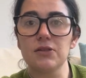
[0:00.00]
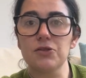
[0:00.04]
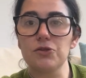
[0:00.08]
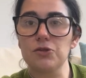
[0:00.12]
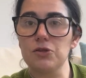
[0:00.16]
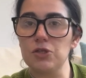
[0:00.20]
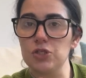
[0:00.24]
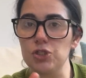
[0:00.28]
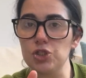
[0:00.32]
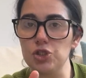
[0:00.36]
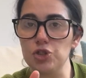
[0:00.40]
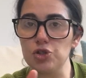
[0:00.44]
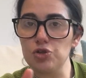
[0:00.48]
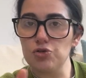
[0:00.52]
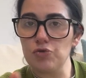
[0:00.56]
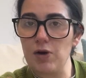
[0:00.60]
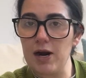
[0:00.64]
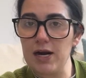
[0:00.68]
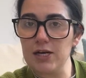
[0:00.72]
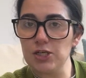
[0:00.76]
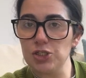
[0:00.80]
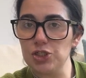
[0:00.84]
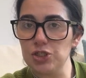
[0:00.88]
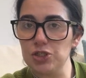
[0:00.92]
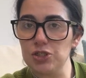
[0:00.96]
the
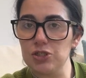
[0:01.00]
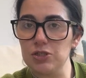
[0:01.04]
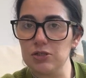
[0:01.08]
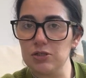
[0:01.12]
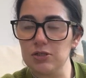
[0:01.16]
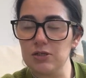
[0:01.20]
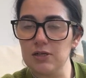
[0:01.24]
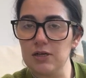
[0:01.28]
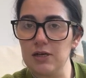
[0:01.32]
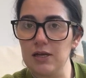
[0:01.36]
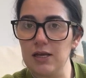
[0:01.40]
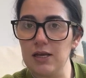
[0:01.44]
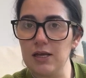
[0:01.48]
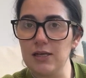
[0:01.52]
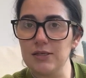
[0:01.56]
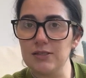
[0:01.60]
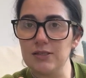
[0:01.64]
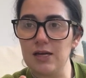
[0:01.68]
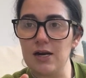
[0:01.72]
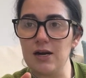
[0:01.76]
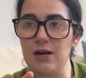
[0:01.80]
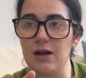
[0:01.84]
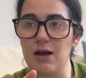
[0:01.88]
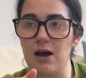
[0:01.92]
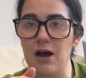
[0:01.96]
stretch is
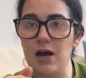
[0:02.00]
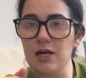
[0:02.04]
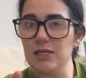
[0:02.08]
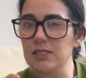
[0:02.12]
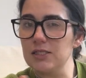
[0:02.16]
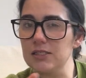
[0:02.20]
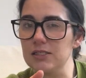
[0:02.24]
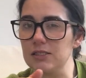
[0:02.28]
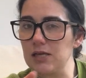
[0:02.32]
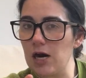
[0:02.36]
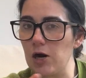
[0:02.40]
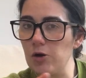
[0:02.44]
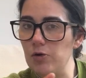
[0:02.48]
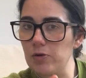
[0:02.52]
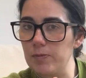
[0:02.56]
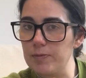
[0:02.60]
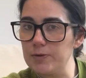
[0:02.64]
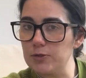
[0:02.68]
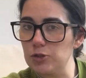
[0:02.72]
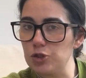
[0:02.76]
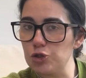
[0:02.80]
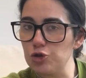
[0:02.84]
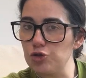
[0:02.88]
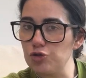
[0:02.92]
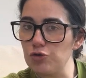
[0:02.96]
an undesirable
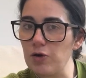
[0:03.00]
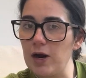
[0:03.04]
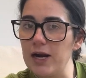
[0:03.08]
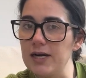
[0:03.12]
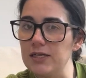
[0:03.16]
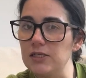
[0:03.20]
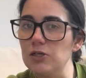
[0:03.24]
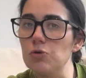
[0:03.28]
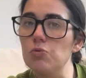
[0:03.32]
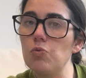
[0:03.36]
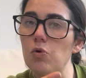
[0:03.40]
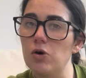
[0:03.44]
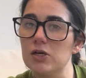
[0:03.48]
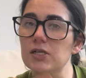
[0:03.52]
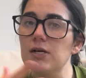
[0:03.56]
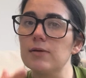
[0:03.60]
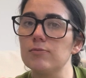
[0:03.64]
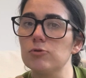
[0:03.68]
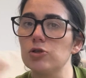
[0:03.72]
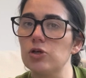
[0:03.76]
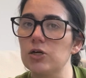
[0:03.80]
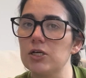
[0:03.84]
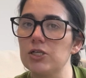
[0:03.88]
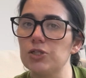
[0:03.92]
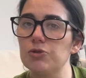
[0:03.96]
trait in what I'm
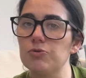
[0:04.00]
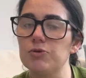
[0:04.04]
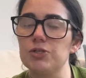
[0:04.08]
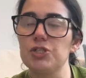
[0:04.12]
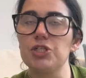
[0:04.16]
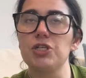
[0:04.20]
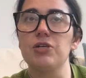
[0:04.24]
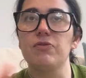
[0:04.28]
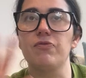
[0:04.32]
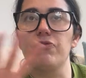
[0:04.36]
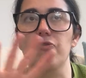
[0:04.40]
trying to achieve.